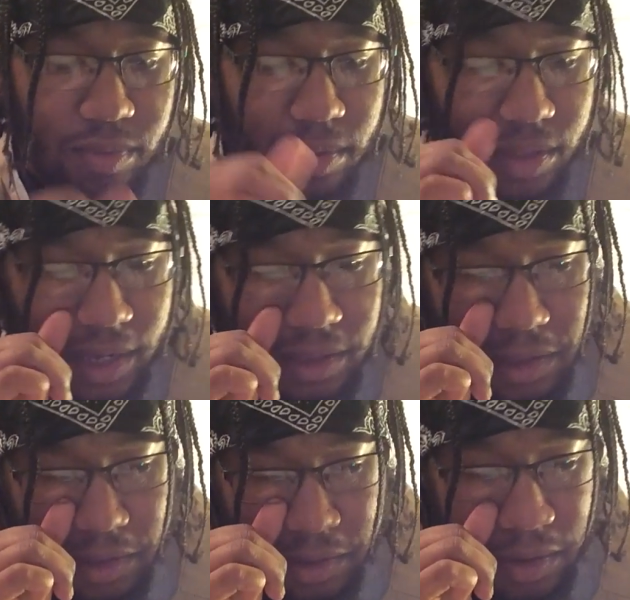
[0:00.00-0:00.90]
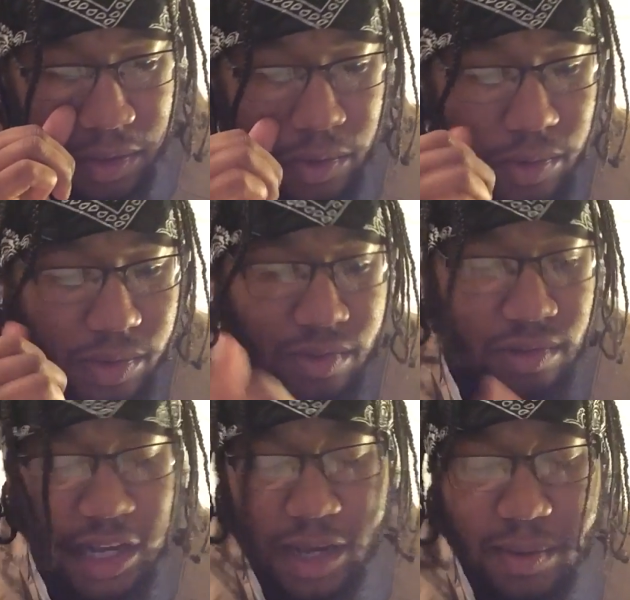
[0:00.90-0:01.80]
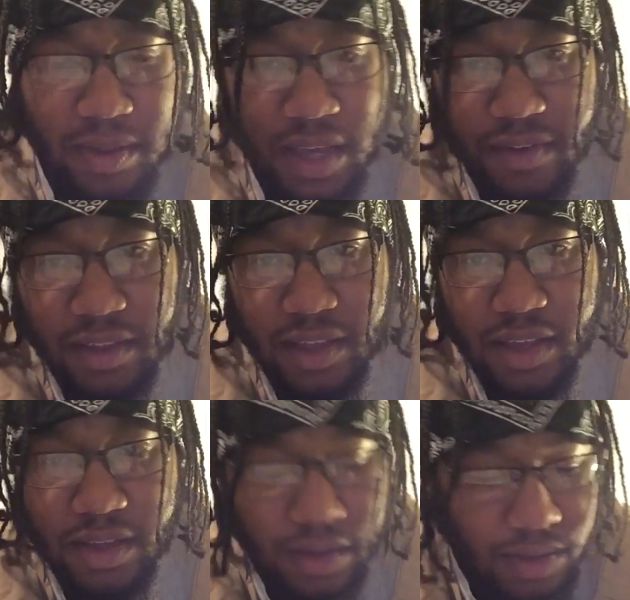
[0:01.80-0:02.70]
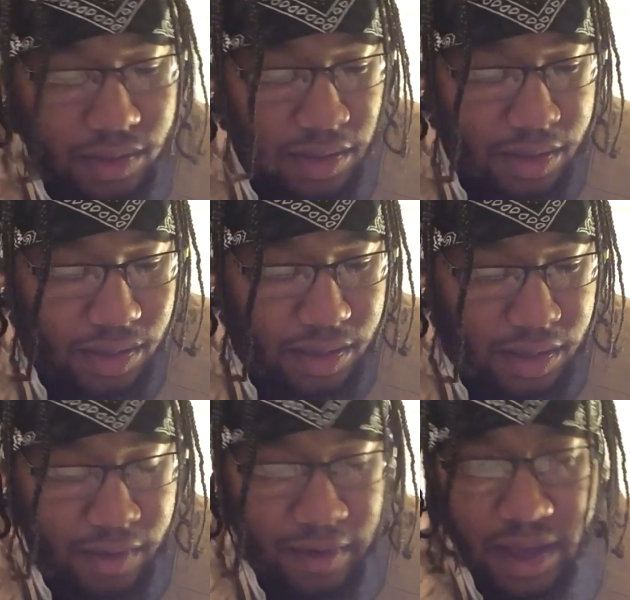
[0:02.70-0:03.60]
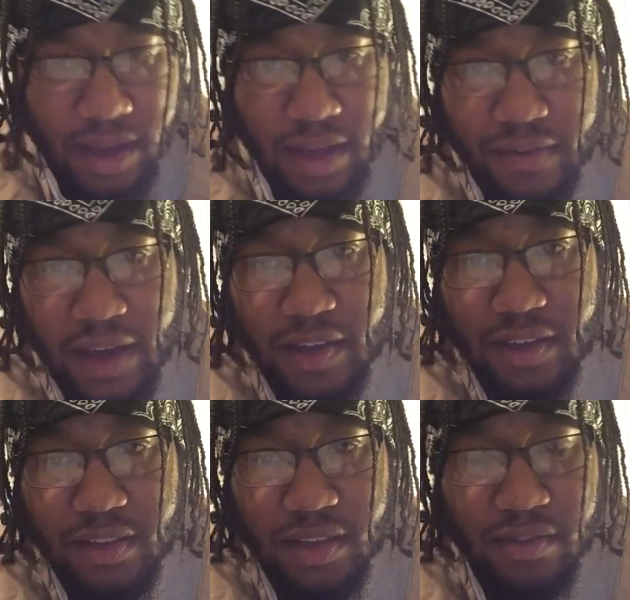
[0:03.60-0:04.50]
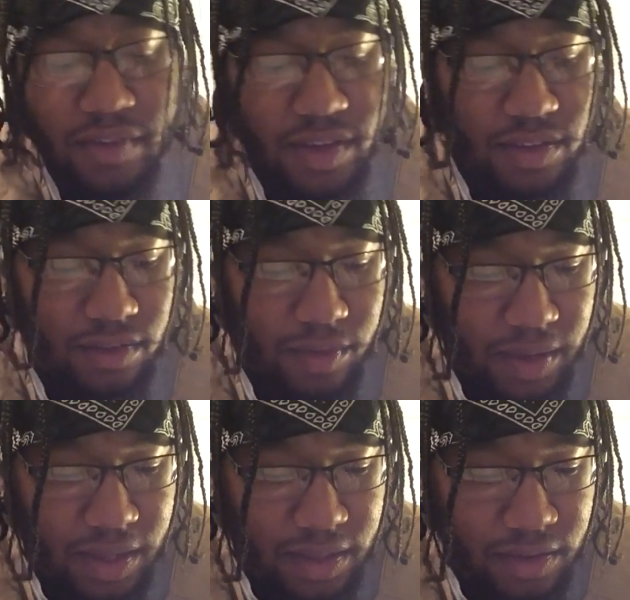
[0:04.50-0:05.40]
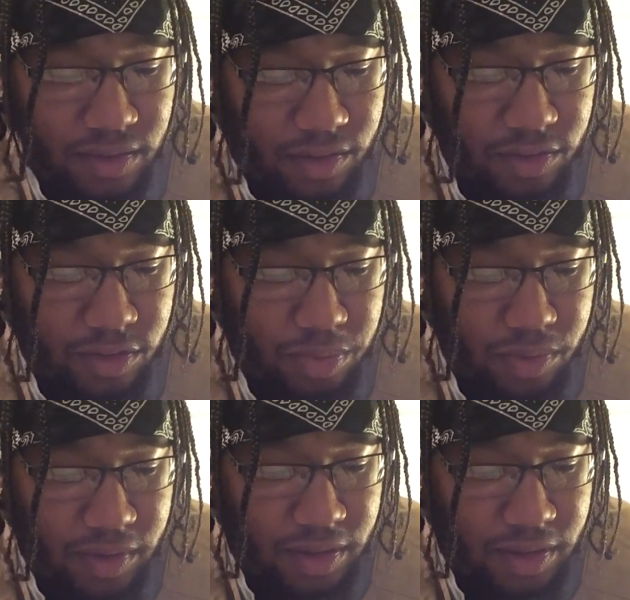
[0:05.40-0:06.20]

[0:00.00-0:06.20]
But like I said, the Lord describes everything of how He sees fit. So I'm gonna get this. This is proof.